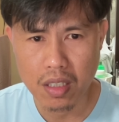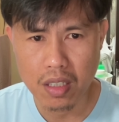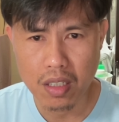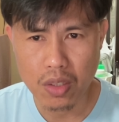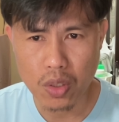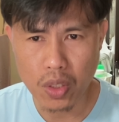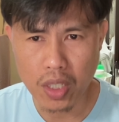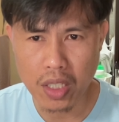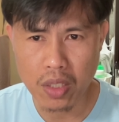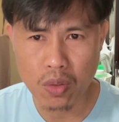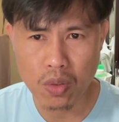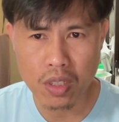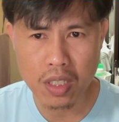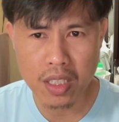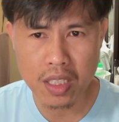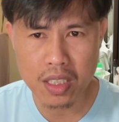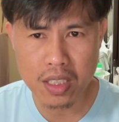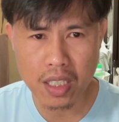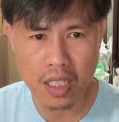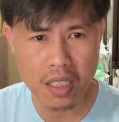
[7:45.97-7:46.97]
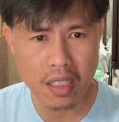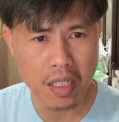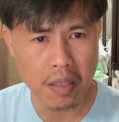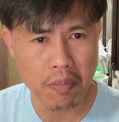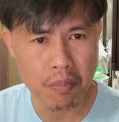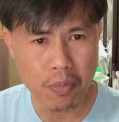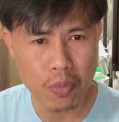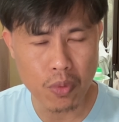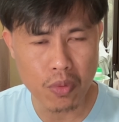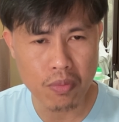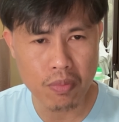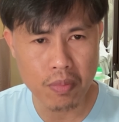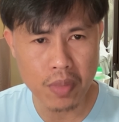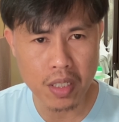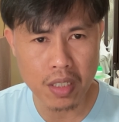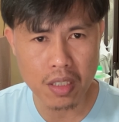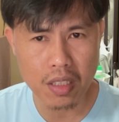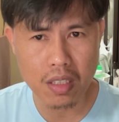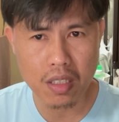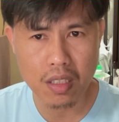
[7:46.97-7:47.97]
you can only see the
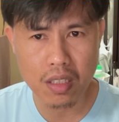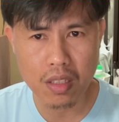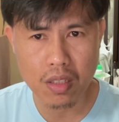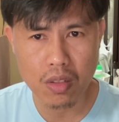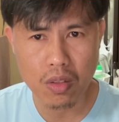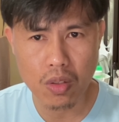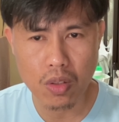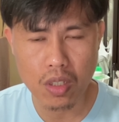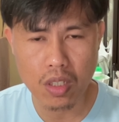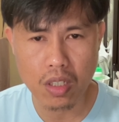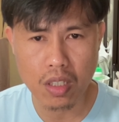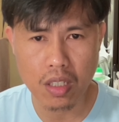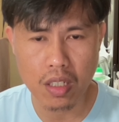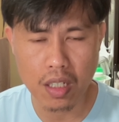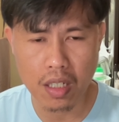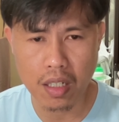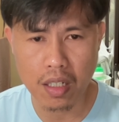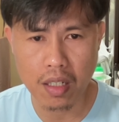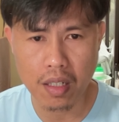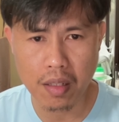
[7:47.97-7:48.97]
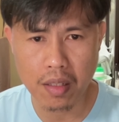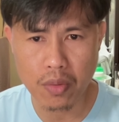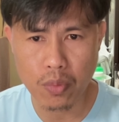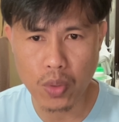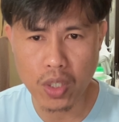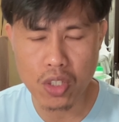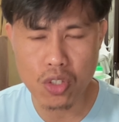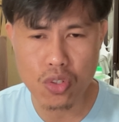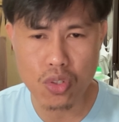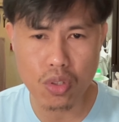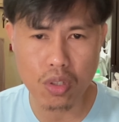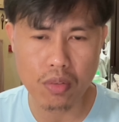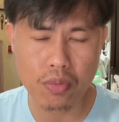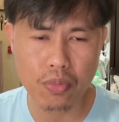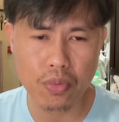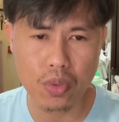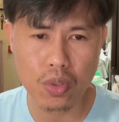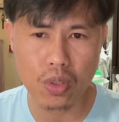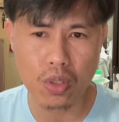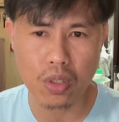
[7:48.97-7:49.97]
improvement, the range of
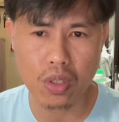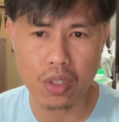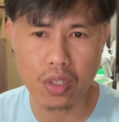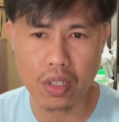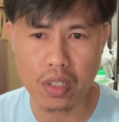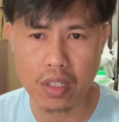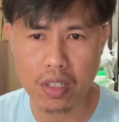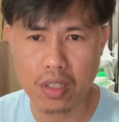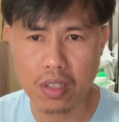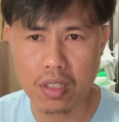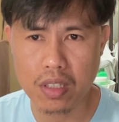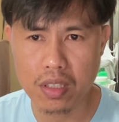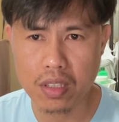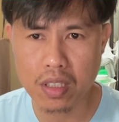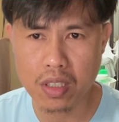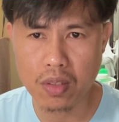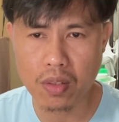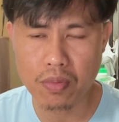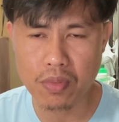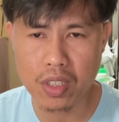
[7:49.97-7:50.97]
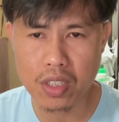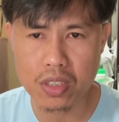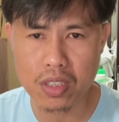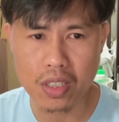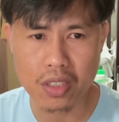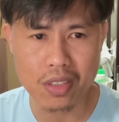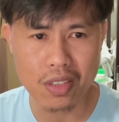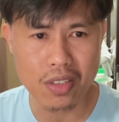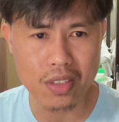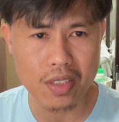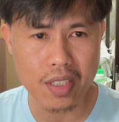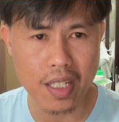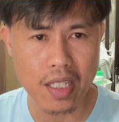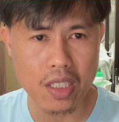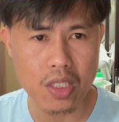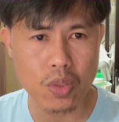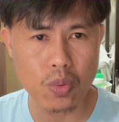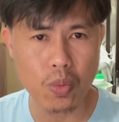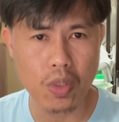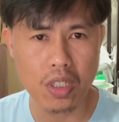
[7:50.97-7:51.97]
your the of this
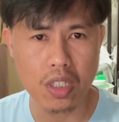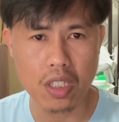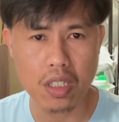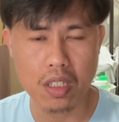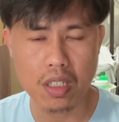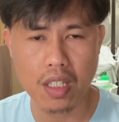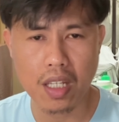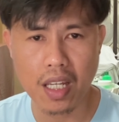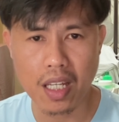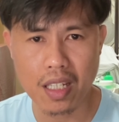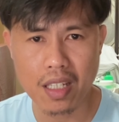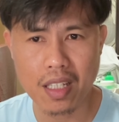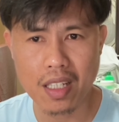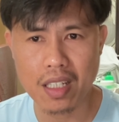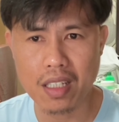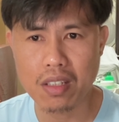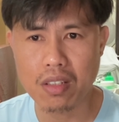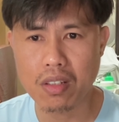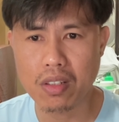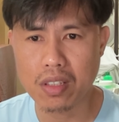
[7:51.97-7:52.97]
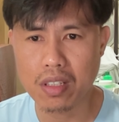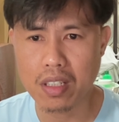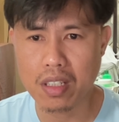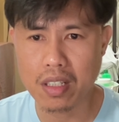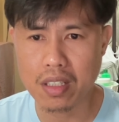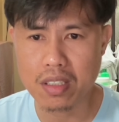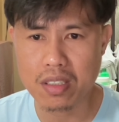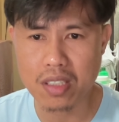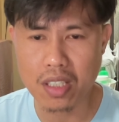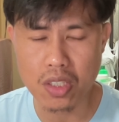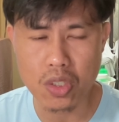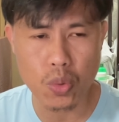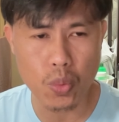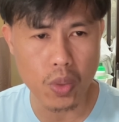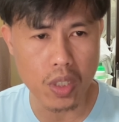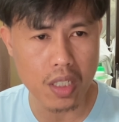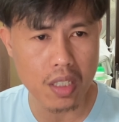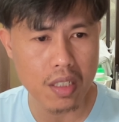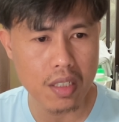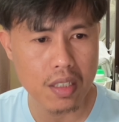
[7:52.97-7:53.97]
exercise when it ended on the sixth week.